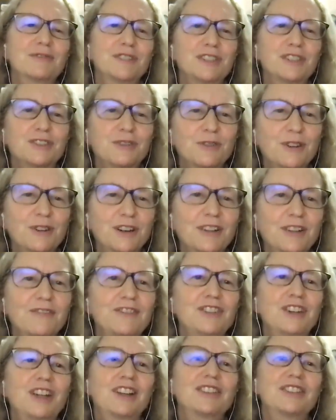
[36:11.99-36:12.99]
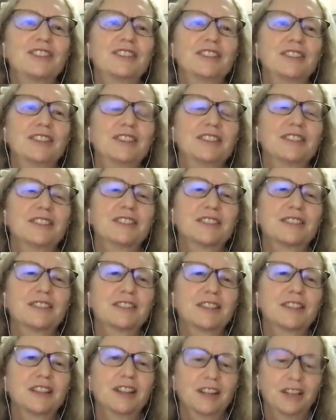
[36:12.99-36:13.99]
restorative
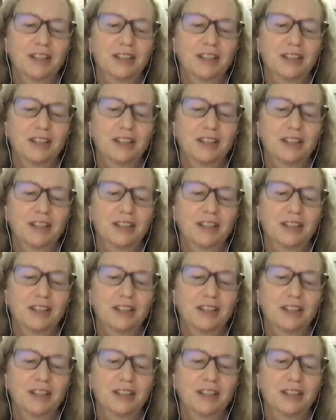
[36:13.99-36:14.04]
justice,